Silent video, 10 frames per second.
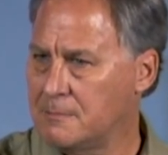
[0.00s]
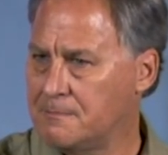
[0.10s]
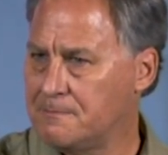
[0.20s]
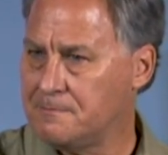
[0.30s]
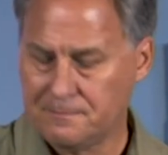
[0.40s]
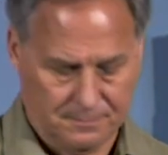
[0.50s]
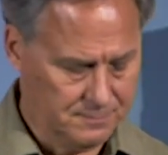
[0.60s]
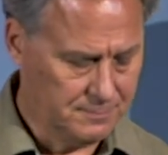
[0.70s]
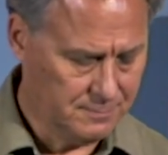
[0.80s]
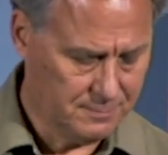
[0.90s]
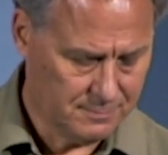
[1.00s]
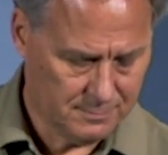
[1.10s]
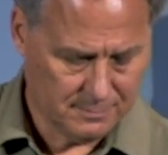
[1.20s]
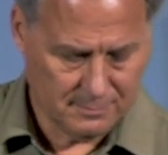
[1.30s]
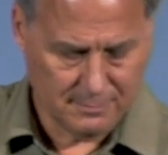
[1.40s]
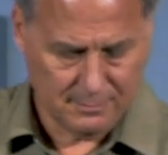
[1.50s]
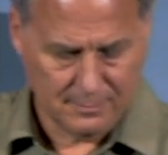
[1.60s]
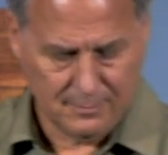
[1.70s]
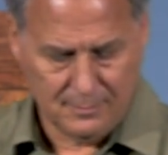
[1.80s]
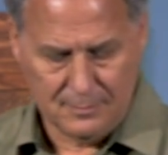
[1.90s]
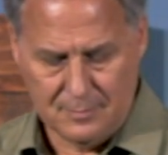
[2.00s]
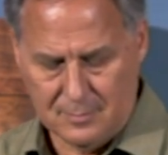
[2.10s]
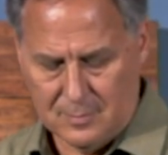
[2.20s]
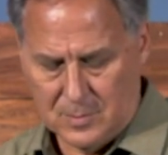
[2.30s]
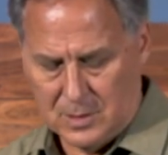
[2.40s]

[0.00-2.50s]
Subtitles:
[no speech]